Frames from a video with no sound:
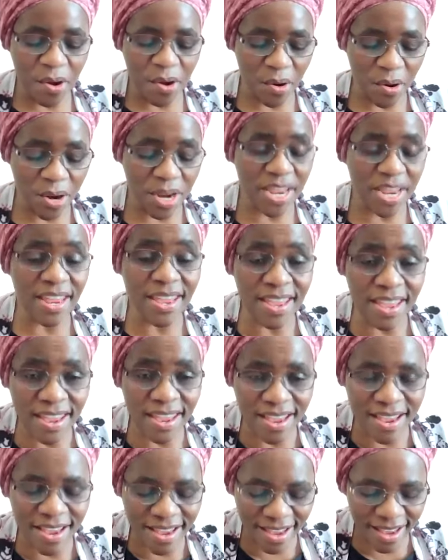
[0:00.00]
no
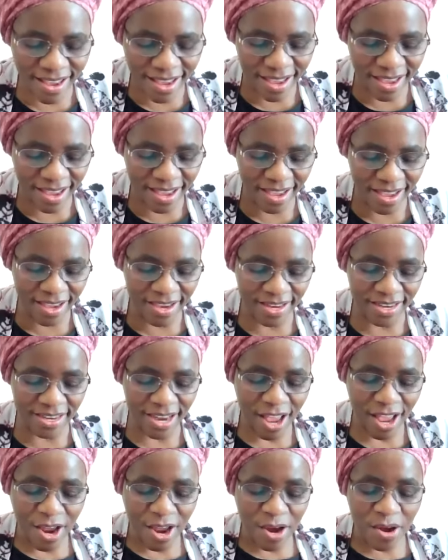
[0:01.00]
ear
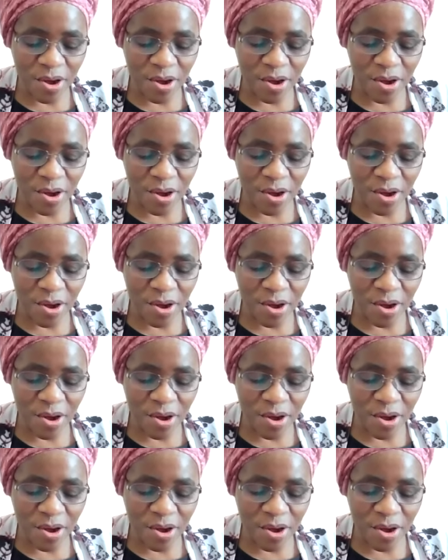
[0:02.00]
heard,